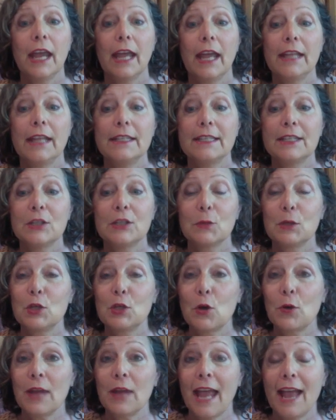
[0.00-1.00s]
And since we
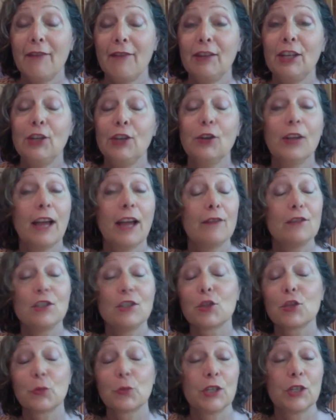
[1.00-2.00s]
don't have any, you'll have to
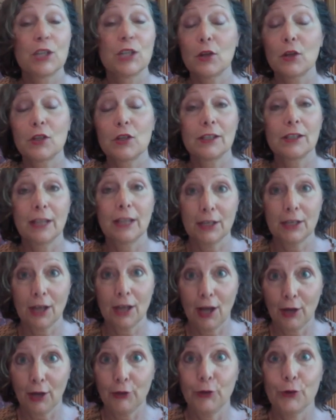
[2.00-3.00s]
just reach out to Glenda
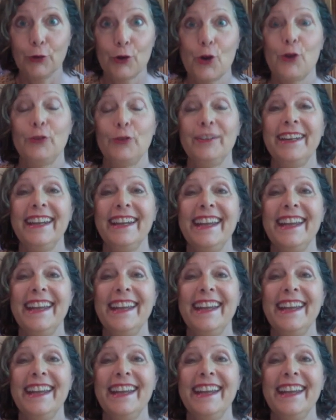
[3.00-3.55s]
on your own